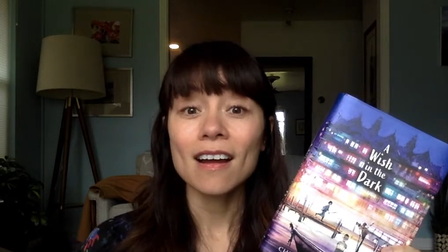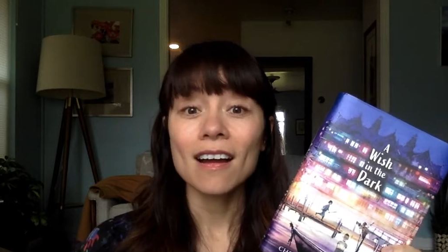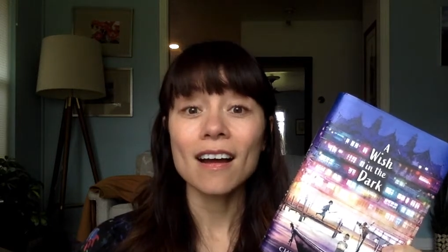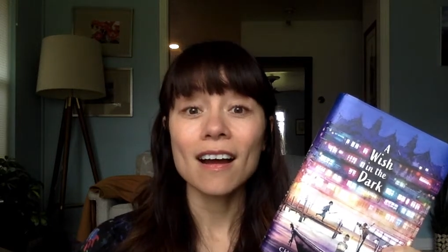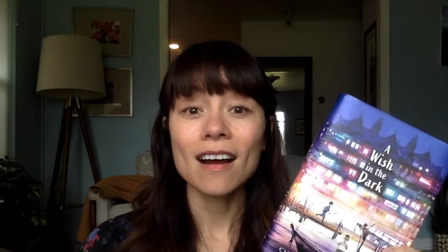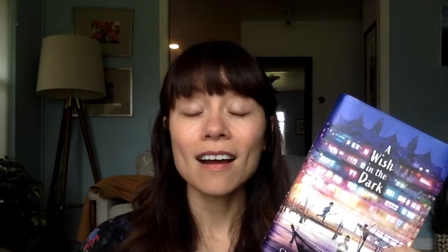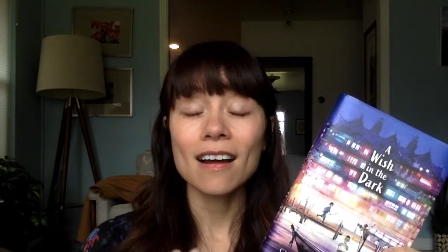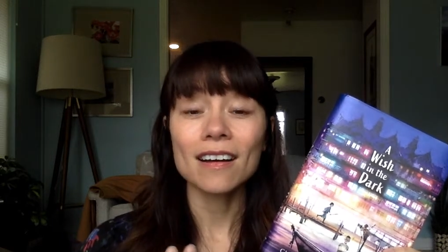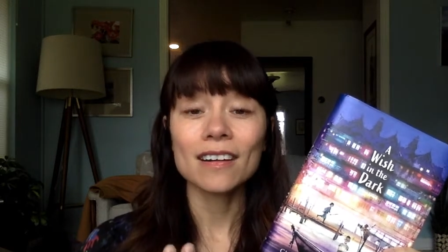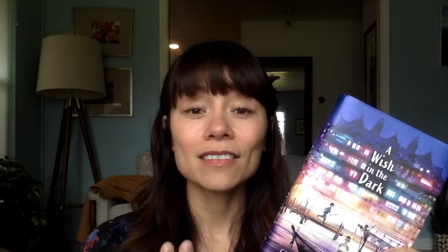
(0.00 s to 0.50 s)

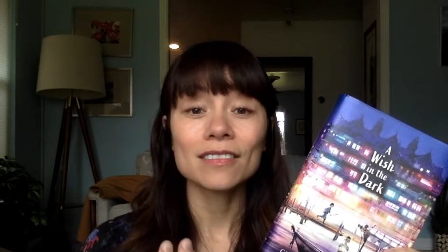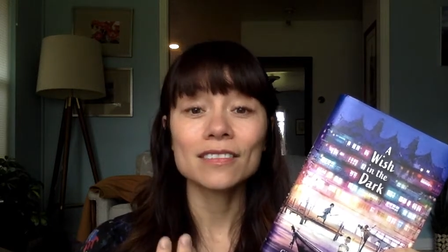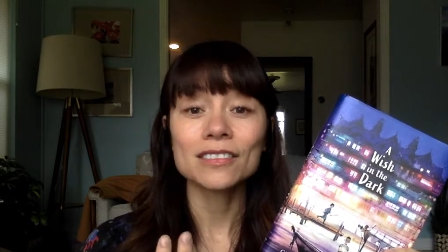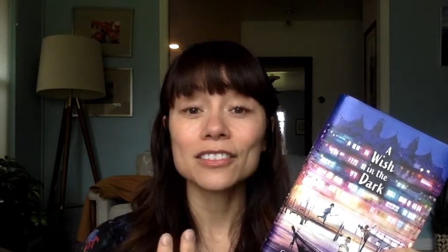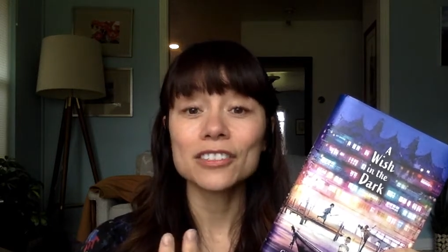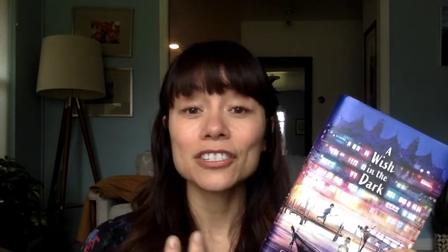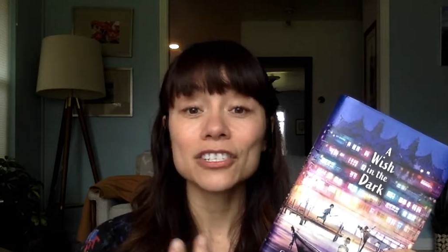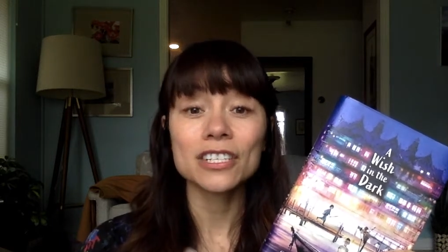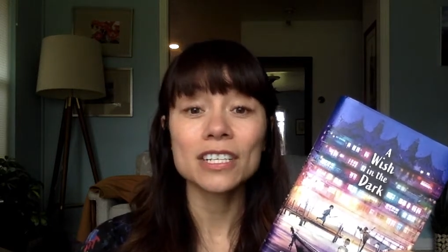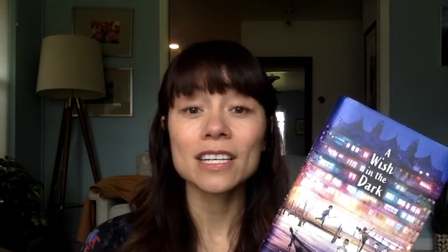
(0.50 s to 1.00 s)
uh,
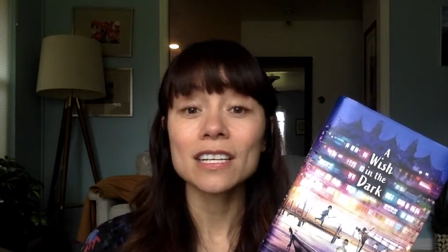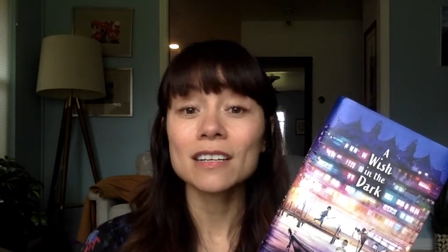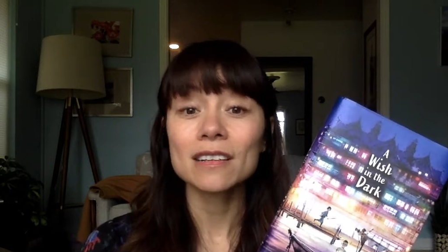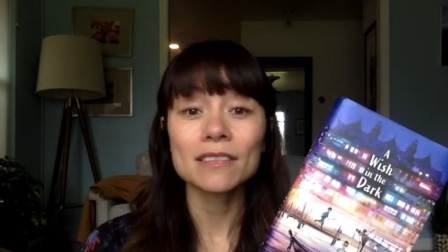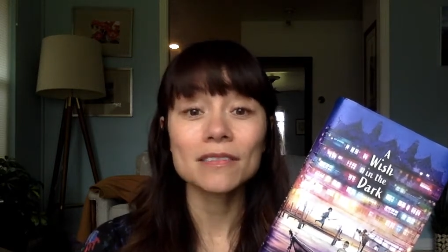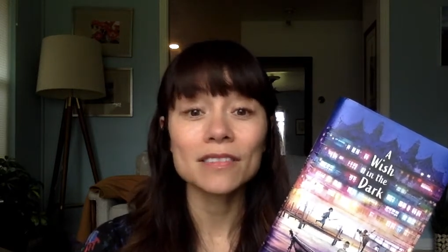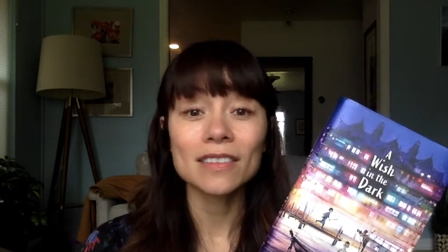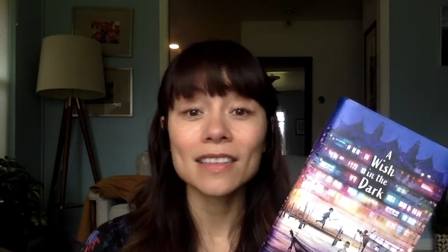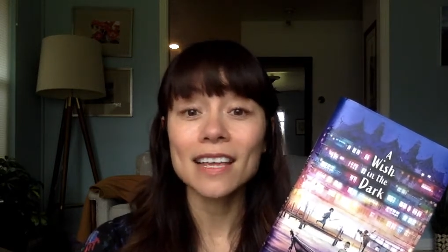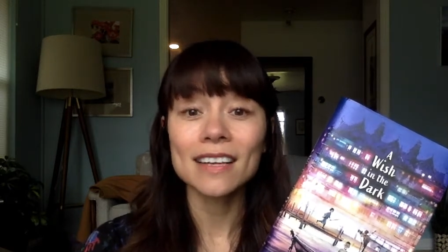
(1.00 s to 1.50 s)

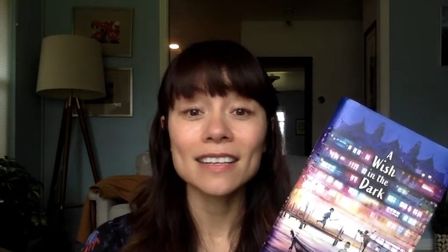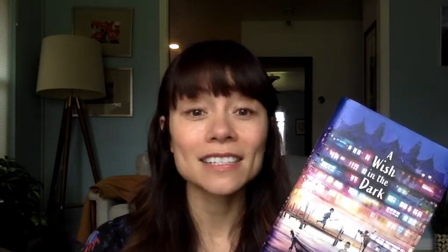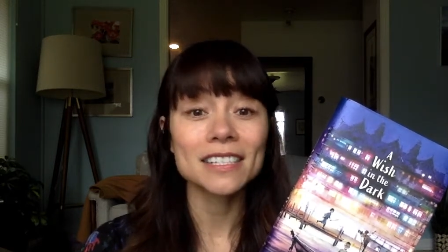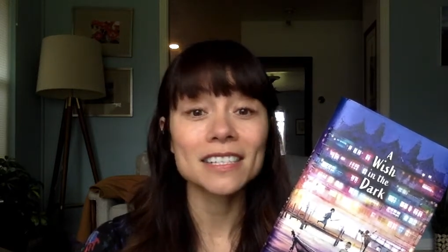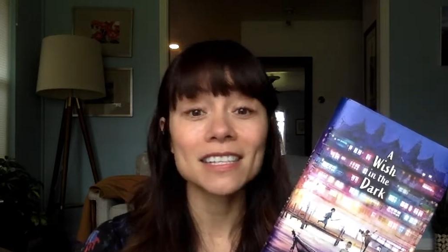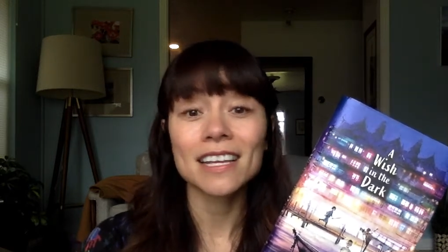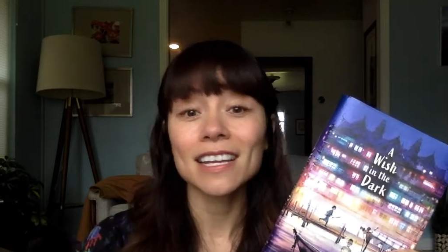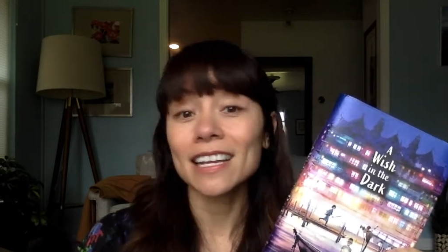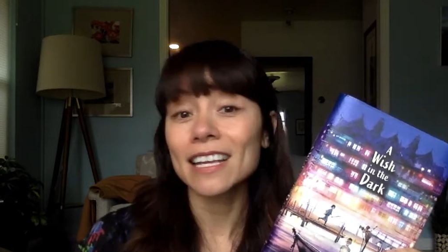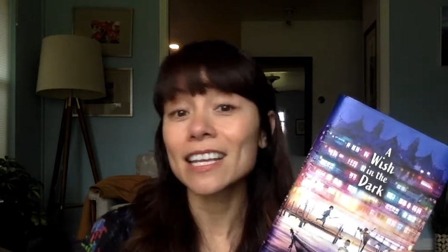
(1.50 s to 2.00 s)
she thinks
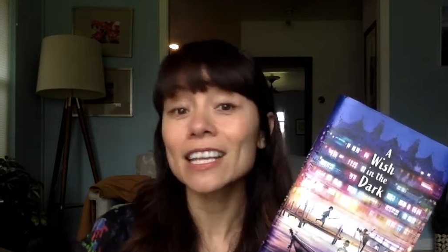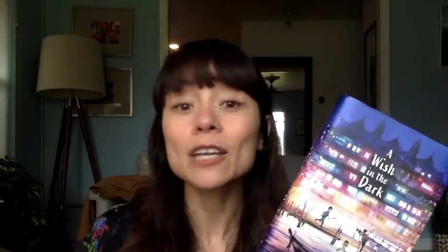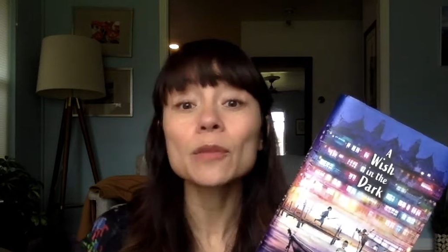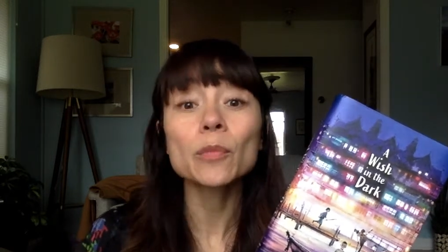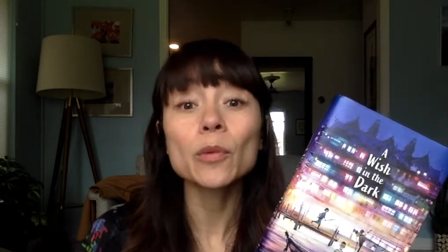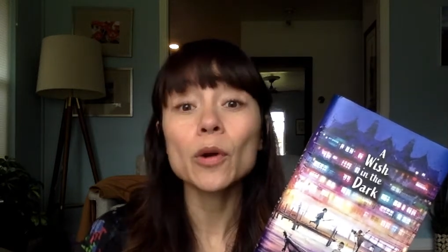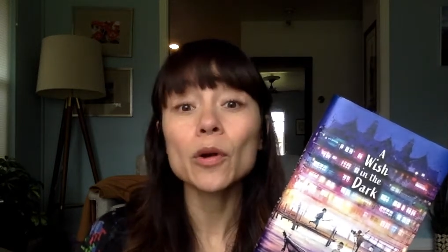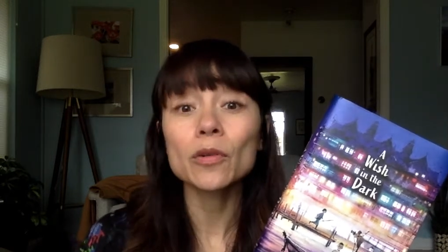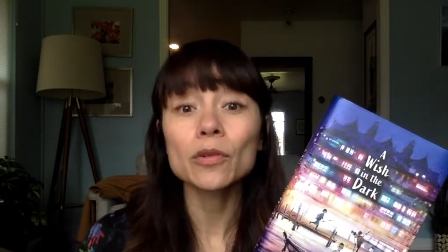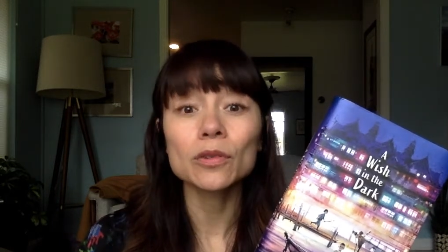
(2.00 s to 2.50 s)
that he
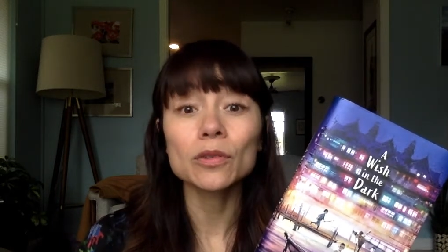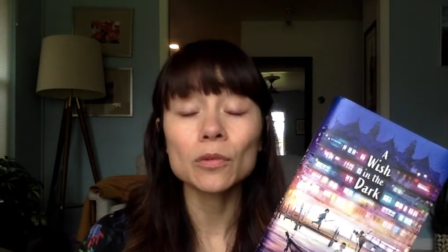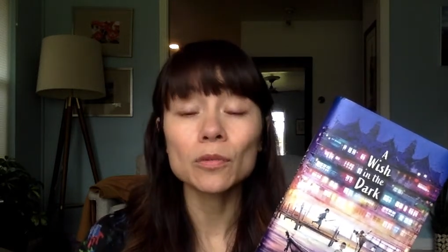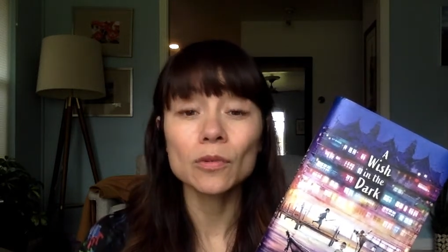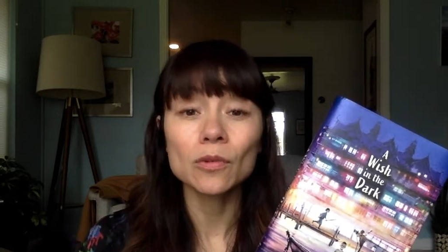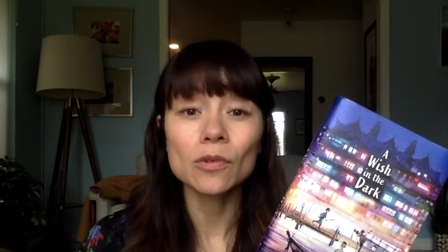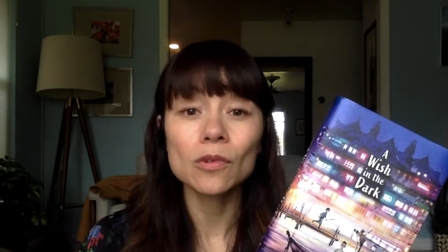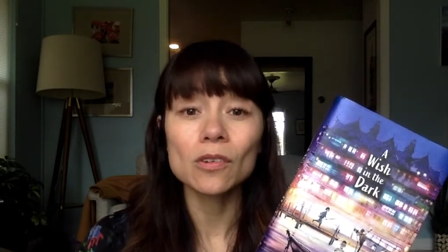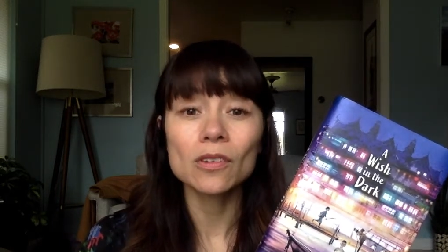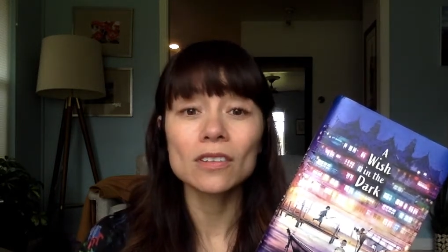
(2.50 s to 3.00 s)
broke the
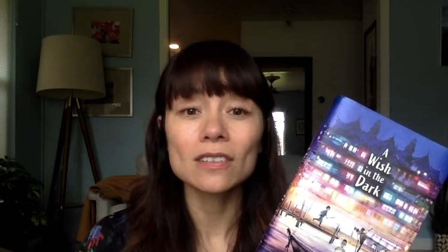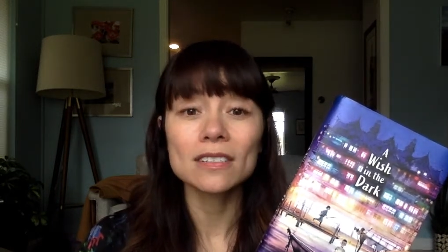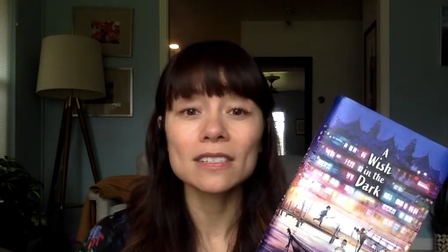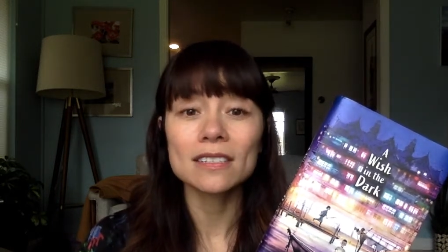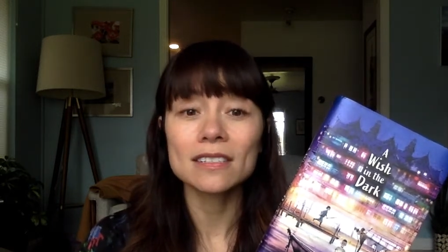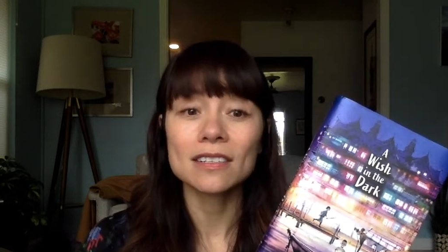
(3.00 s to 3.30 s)
rules,